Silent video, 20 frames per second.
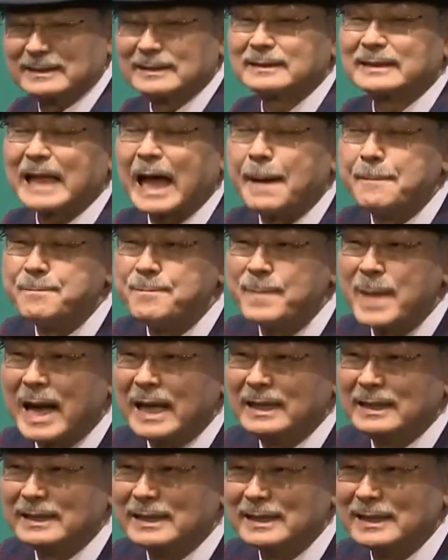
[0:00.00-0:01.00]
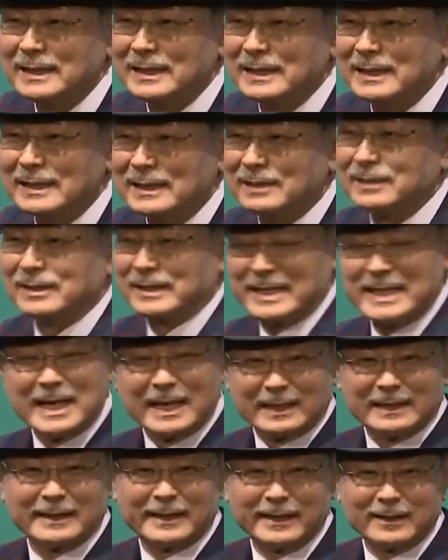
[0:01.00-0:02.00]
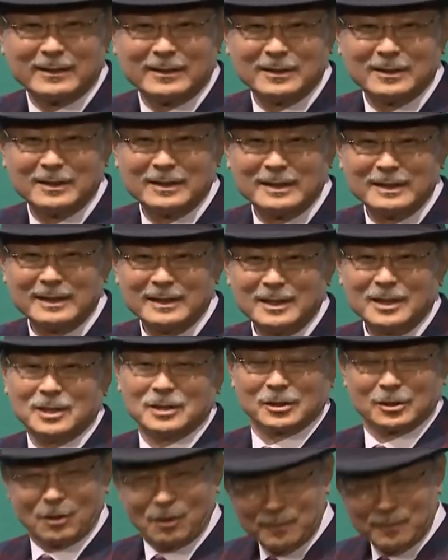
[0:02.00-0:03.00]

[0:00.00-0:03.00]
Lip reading: That is why your smartphone is called a terminal.